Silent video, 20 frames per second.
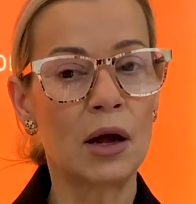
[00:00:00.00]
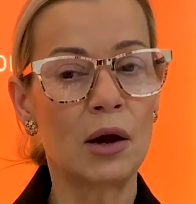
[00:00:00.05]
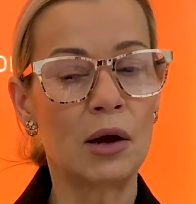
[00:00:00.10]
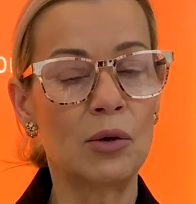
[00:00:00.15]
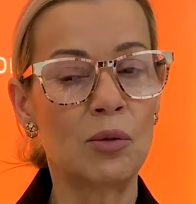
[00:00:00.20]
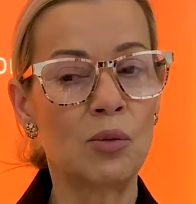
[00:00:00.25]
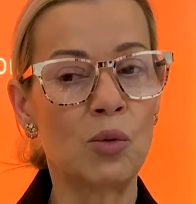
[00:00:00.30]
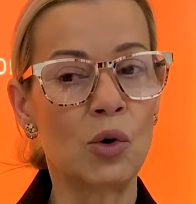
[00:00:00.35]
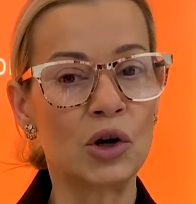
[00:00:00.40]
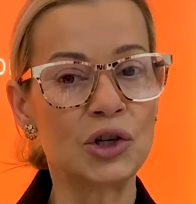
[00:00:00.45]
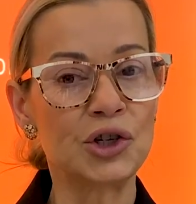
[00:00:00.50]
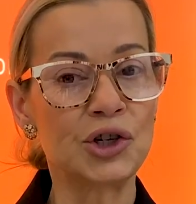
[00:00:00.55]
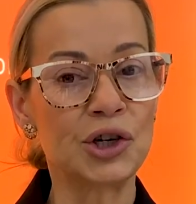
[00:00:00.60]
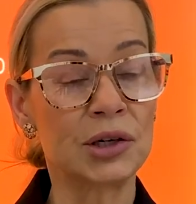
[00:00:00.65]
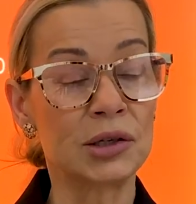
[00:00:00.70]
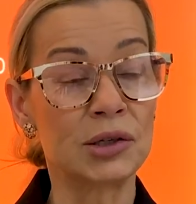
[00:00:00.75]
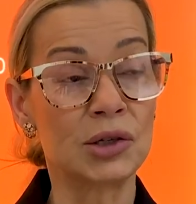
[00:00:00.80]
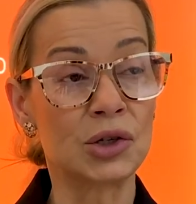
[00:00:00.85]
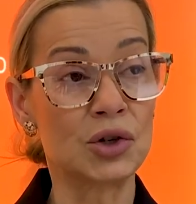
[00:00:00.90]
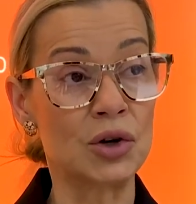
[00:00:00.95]
what she
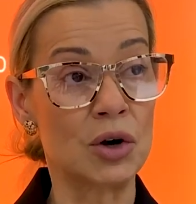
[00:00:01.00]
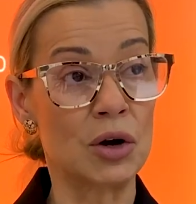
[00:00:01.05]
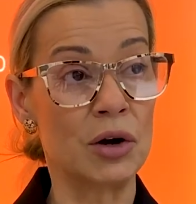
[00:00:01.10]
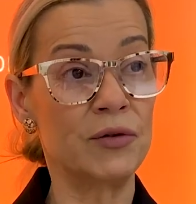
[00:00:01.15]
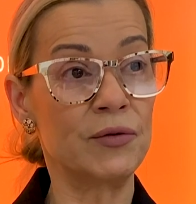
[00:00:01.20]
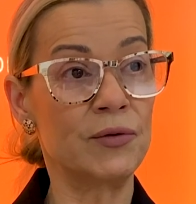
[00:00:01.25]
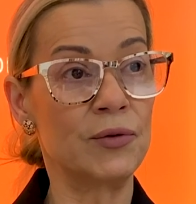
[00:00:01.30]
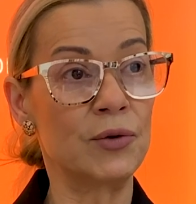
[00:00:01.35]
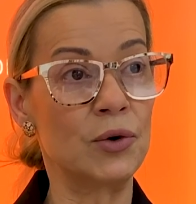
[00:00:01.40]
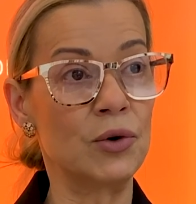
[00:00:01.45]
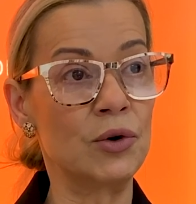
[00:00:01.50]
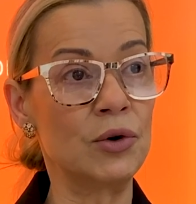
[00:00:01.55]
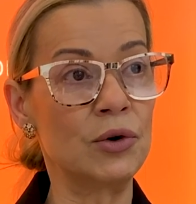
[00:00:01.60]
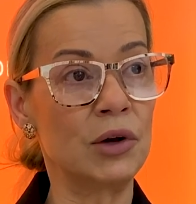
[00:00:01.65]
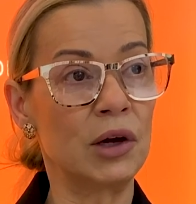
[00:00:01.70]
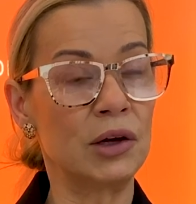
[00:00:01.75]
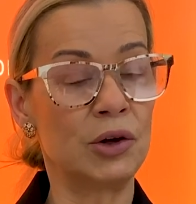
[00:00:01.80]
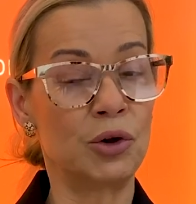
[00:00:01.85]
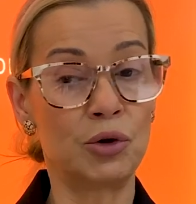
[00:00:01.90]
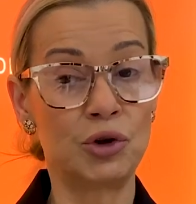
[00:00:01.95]
can strive for,
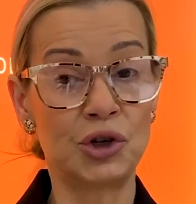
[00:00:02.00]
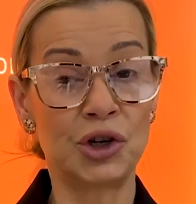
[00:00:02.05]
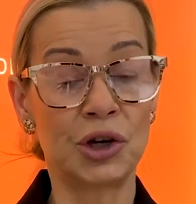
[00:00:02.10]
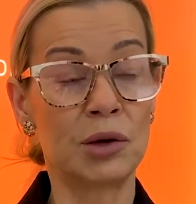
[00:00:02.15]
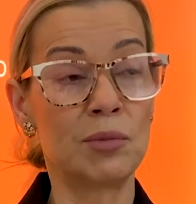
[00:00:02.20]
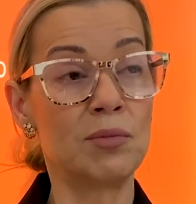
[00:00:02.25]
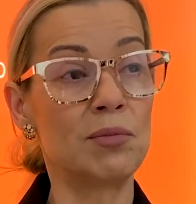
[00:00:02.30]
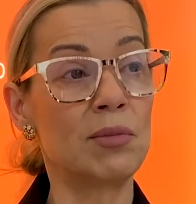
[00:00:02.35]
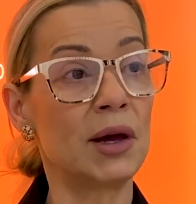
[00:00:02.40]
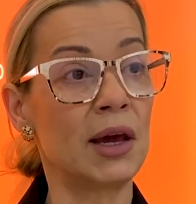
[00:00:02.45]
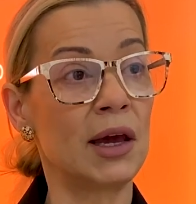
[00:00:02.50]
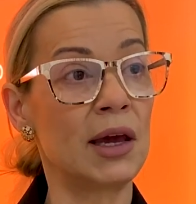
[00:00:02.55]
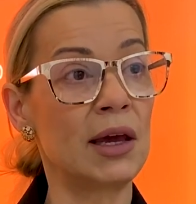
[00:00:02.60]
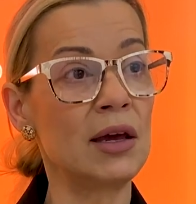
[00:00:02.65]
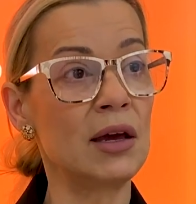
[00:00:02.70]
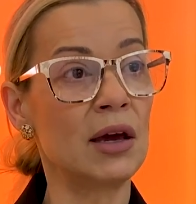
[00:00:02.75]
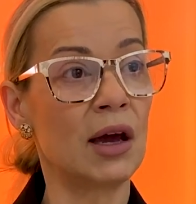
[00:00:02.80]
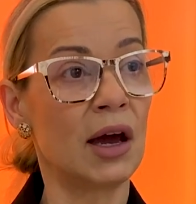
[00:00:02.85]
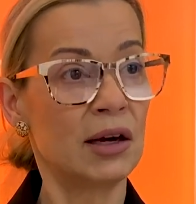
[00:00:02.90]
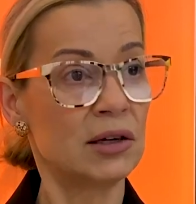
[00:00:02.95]
who she can be,
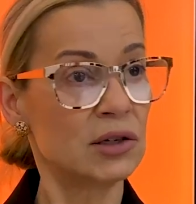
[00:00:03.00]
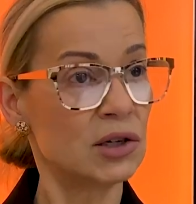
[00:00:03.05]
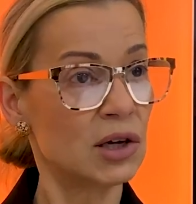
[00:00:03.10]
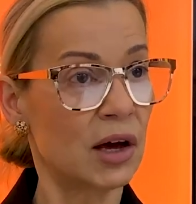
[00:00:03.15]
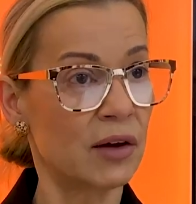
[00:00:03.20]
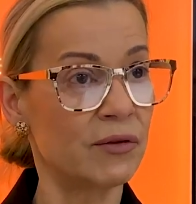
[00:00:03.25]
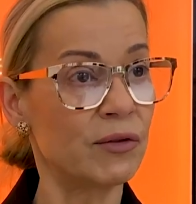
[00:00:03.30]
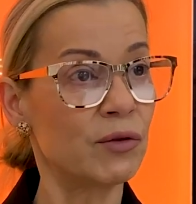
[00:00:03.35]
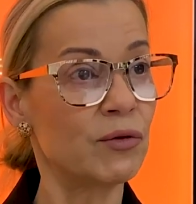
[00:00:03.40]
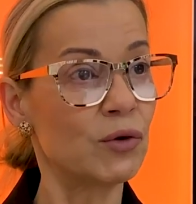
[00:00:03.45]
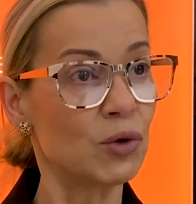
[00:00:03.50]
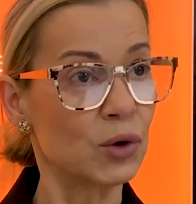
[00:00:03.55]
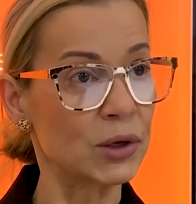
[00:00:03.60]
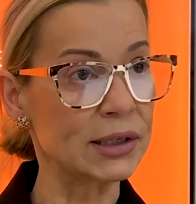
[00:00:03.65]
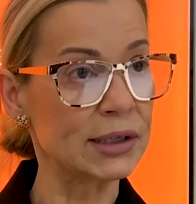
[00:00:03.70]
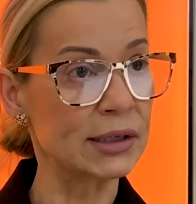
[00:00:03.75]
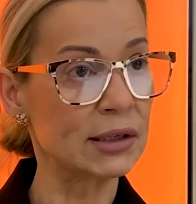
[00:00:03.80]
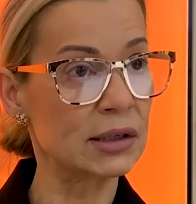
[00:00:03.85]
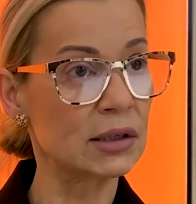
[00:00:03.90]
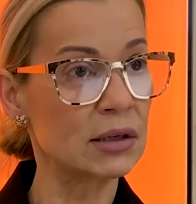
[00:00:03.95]
and to have a
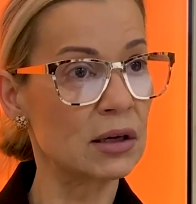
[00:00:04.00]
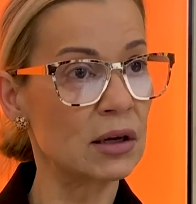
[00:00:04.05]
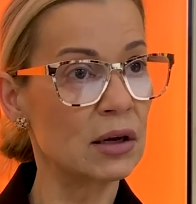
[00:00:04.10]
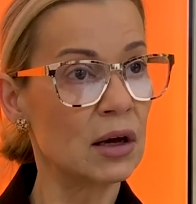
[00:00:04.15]
voice.